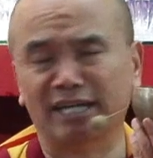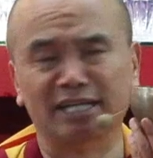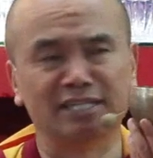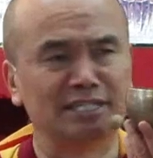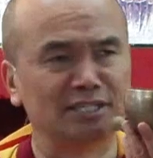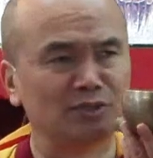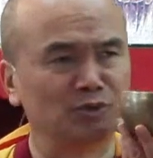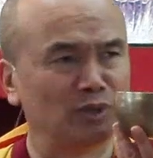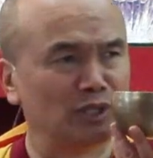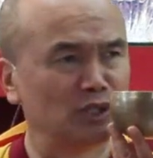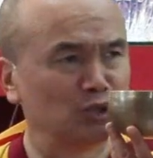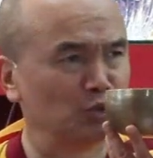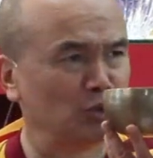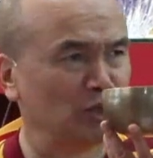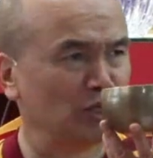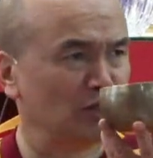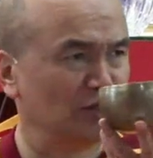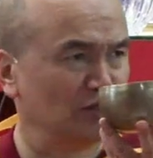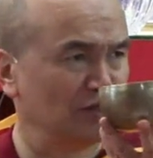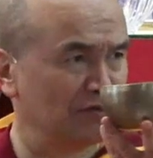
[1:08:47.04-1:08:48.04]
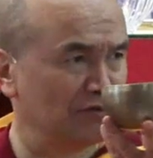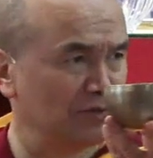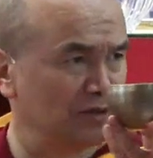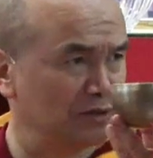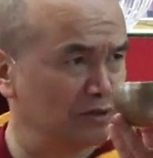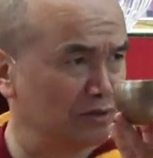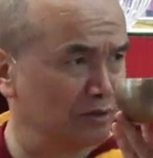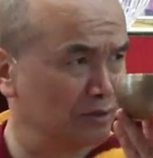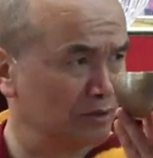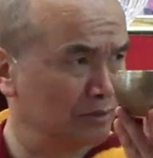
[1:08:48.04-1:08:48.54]
entity-wise one is
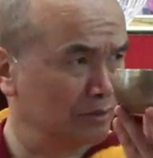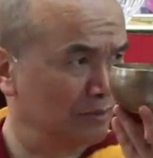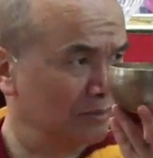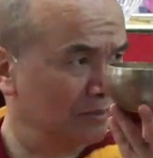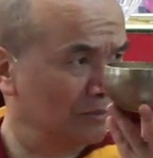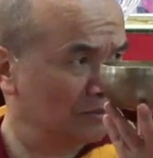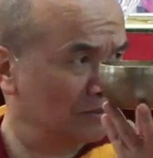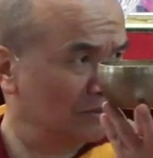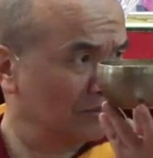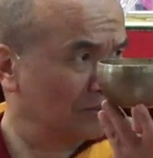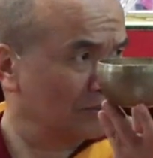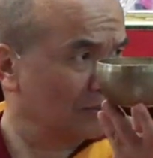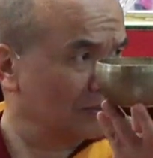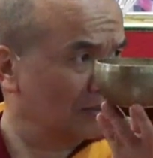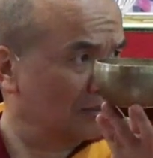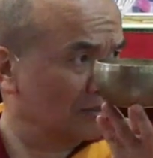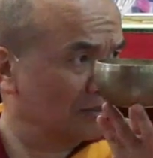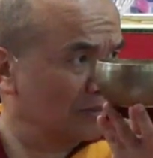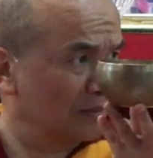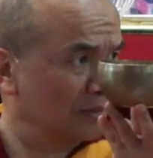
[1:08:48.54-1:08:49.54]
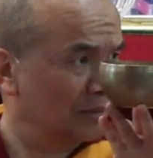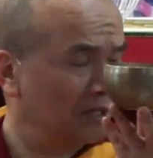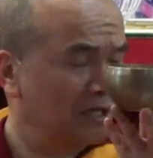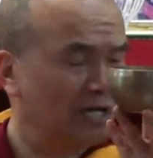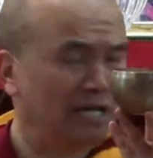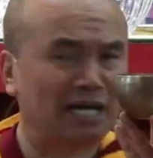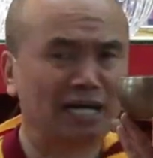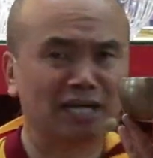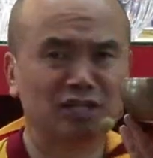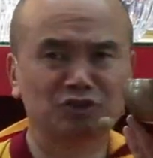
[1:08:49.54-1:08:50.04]
different.
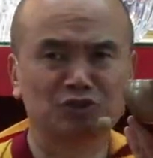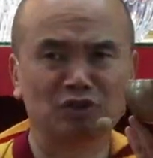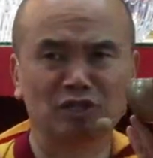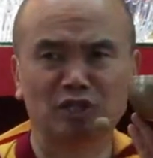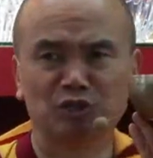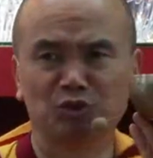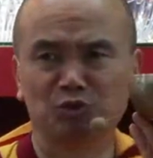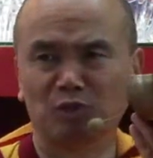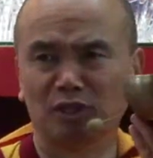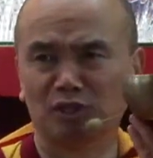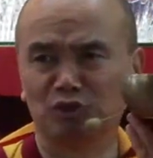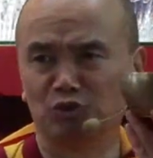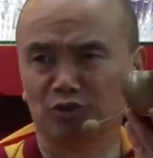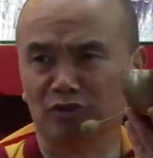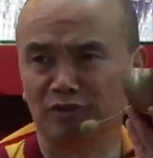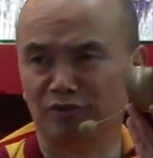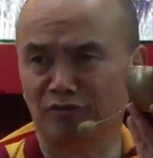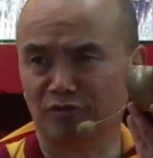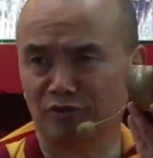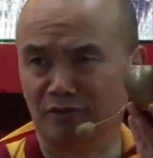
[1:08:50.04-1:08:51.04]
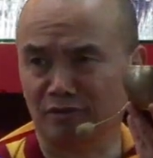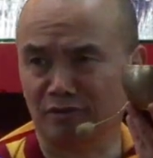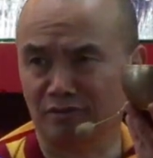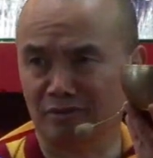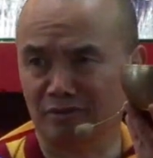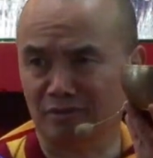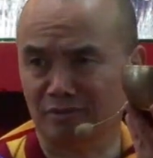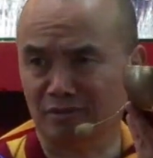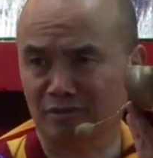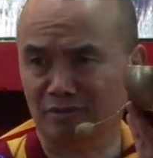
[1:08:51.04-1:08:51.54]
Isolate-wise are different.